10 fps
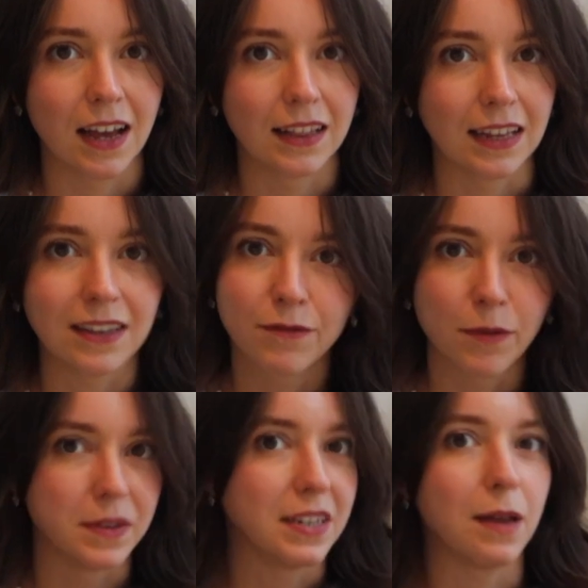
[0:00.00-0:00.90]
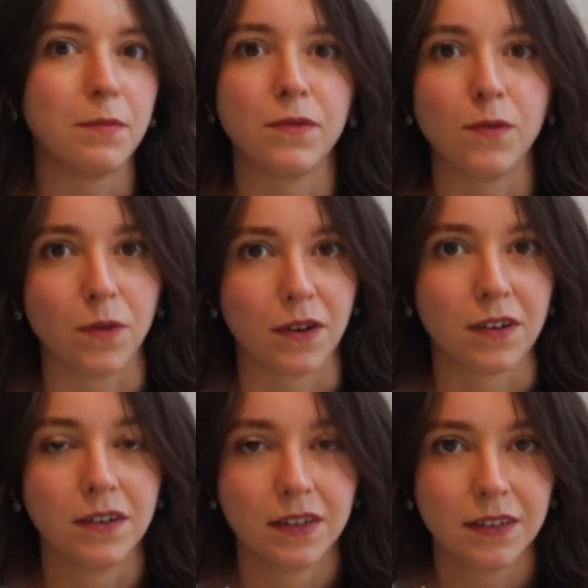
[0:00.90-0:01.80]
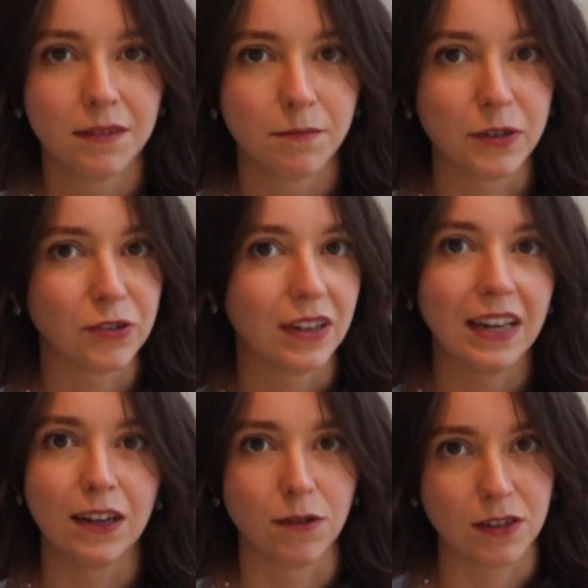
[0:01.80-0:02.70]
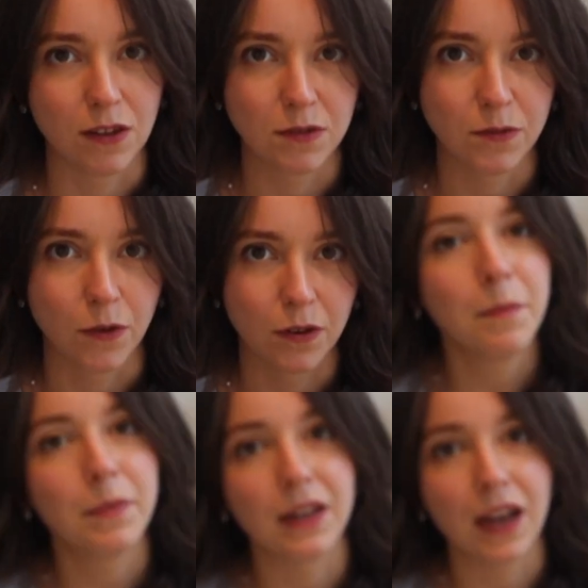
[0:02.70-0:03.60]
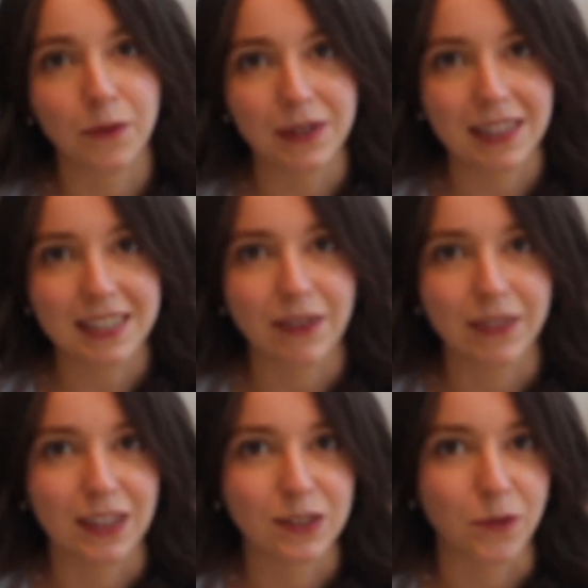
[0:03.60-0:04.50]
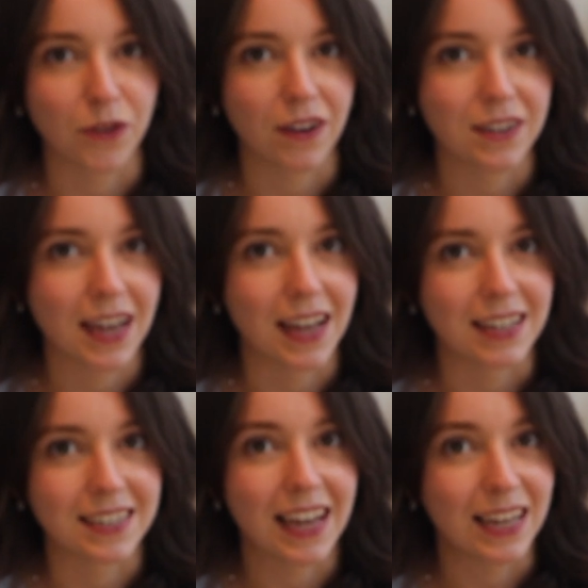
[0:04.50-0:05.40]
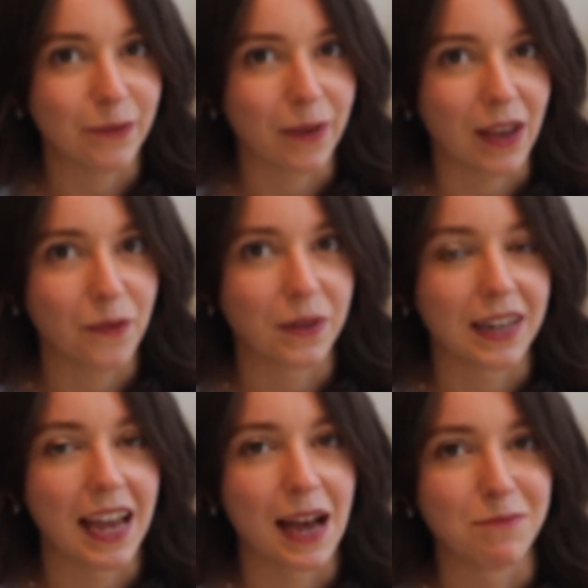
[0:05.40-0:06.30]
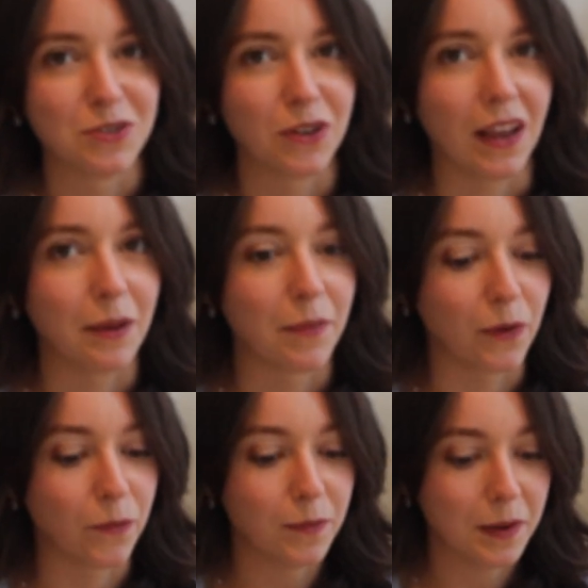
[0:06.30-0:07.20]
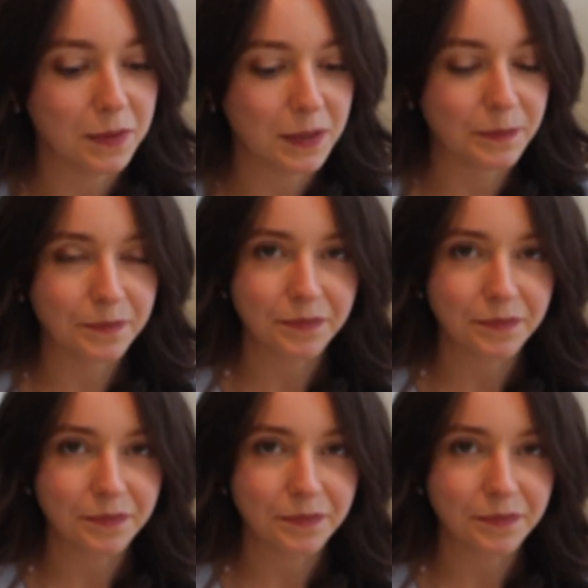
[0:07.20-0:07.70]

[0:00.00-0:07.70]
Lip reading: like from the day before, be drinking loads and loads of water. But I always like to have a glass of water at hand anyway when I am doing my warm-ups.